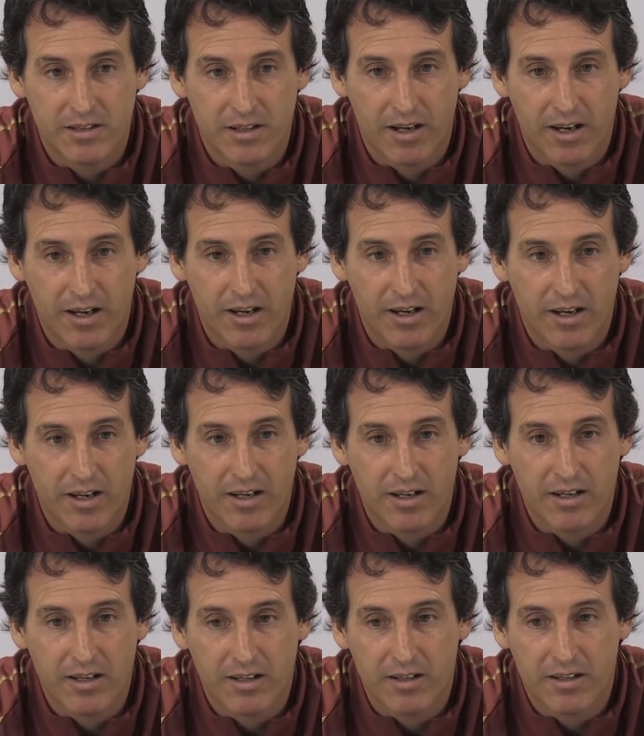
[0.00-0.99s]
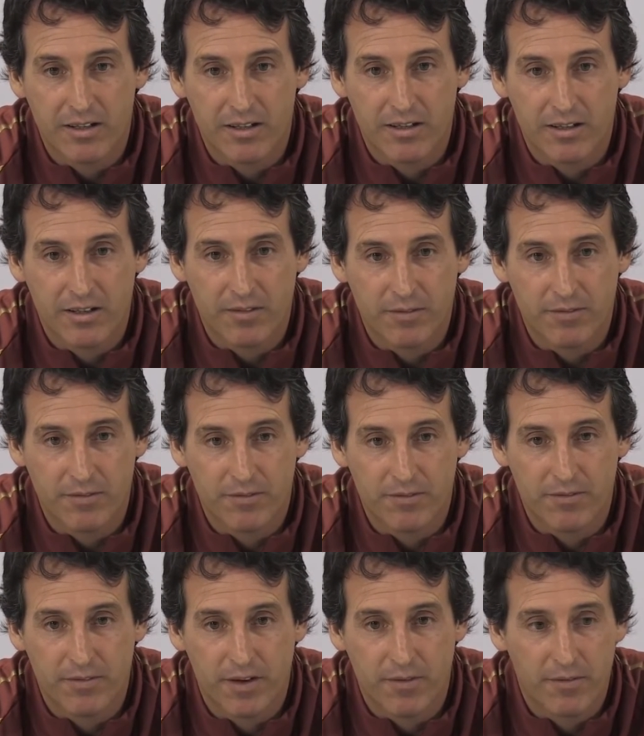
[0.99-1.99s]
like a
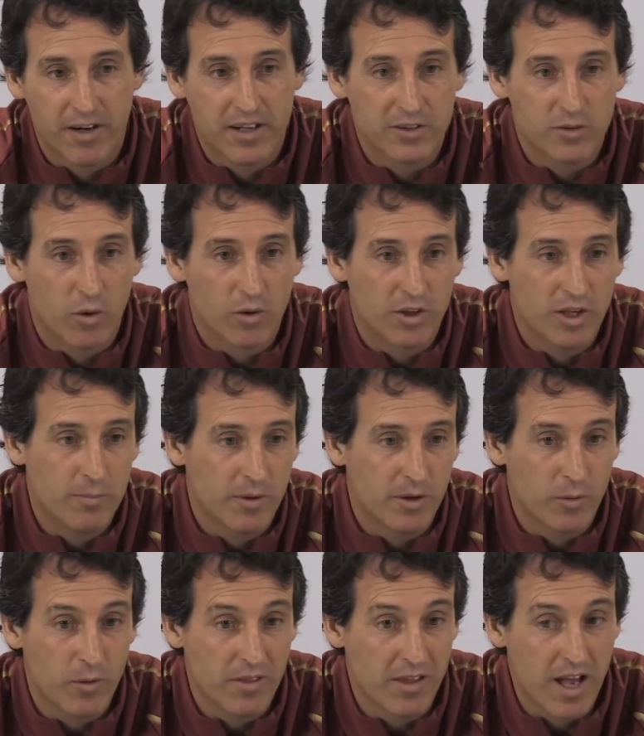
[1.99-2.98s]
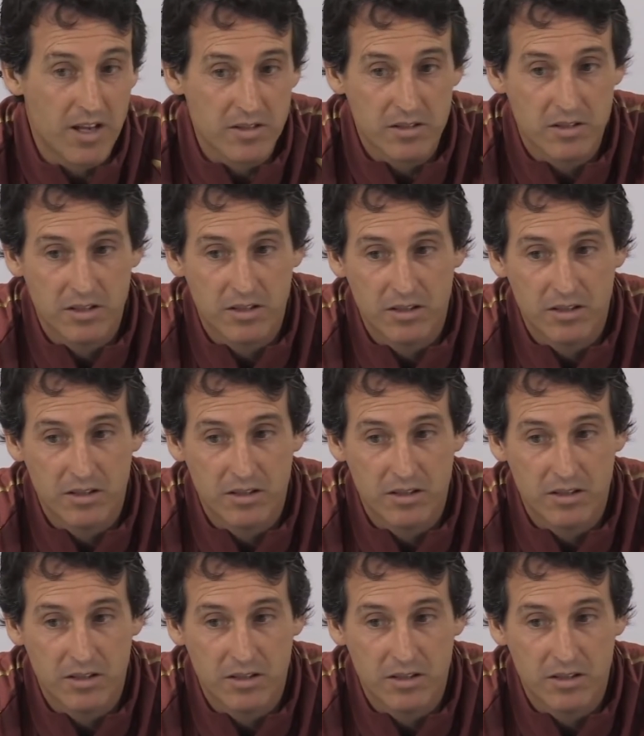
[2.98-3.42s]
first goalkeeper with us.